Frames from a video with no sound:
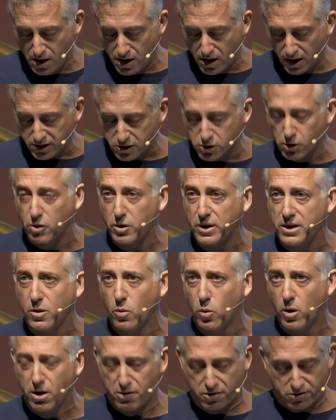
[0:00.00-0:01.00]
it's already
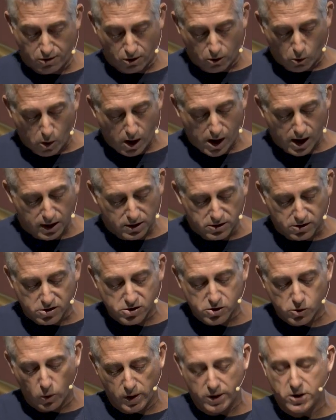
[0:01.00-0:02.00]
worth your while to
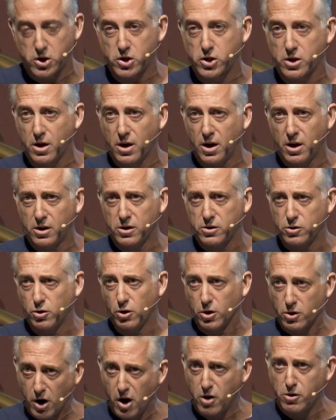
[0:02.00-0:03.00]
switch to
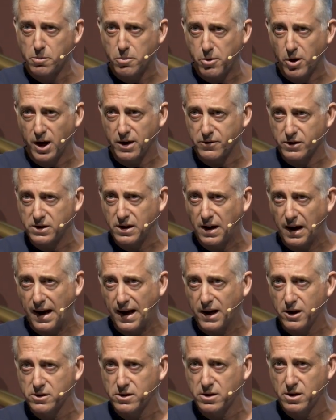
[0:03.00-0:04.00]
your own private
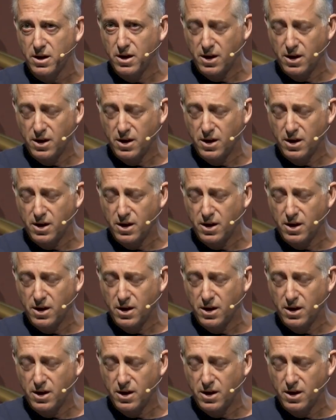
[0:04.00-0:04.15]
cloud